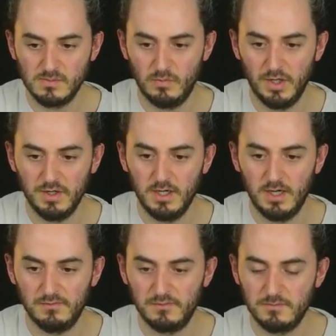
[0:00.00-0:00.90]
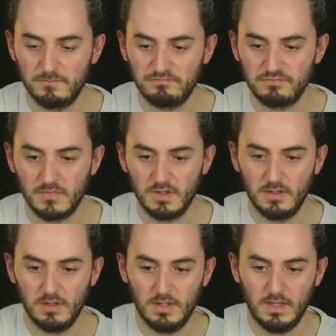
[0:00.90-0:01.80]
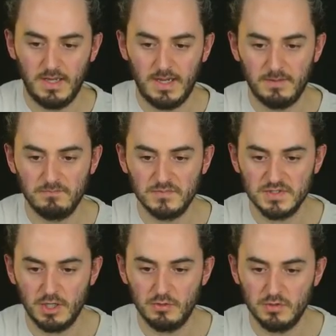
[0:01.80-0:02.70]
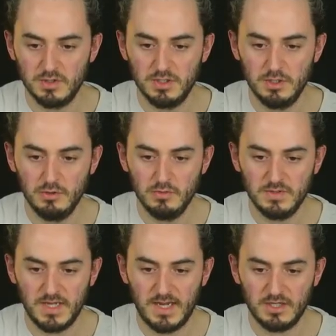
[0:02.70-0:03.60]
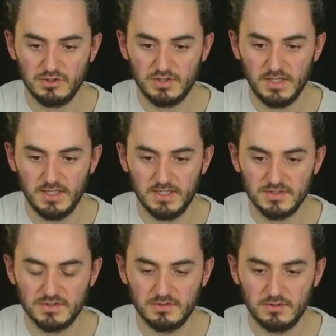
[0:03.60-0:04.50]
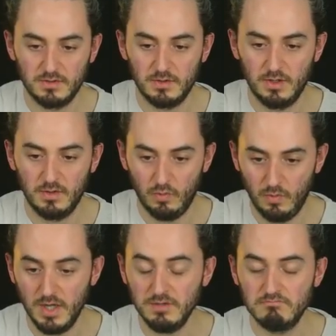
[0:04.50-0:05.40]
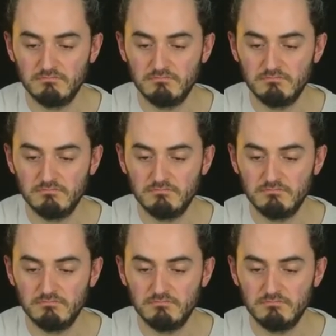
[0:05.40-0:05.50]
1/2. So u dashed is 1.